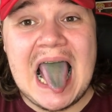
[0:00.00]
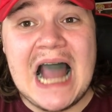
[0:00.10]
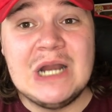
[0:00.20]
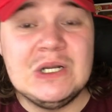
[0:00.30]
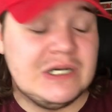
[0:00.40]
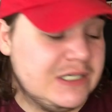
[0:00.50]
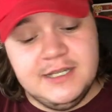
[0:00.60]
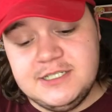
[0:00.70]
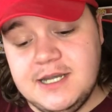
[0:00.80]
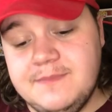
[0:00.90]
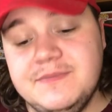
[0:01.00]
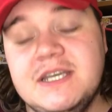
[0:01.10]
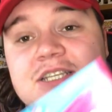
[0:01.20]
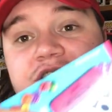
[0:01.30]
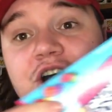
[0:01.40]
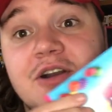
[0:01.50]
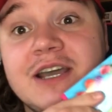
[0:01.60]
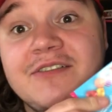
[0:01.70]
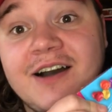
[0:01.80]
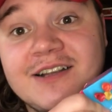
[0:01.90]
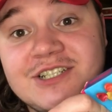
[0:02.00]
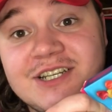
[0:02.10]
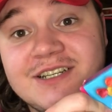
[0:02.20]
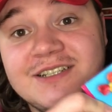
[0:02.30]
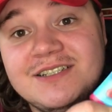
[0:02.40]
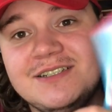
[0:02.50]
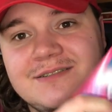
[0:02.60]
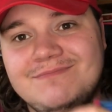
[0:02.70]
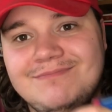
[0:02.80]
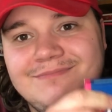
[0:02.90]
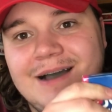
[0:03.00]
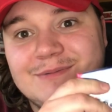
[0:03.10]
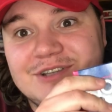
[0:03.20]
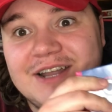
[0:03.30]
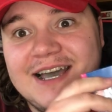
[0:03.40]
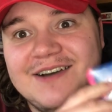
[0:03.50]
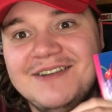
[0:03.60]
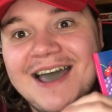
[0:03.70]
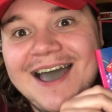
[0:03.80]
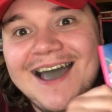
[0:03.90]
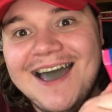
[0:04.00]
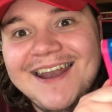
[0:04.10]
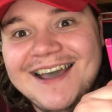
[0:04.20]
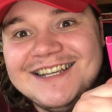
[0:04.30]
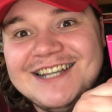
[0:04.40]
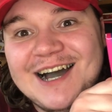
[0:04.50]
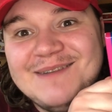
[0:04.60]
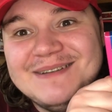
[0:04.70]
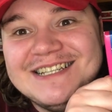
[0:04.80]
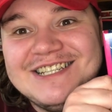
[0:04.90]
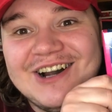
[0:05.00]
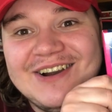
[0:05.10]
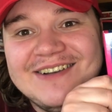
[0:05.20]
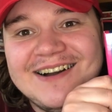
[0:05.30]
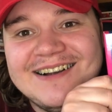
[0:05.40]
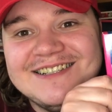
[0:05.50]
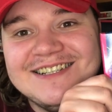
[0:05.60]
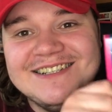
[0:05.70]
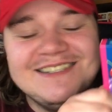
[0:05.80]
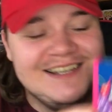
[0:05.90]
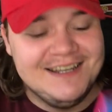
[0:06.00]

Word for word: I don't know. Next up is Jolly Ranchers, upside down. Next up is Jolly Ranchers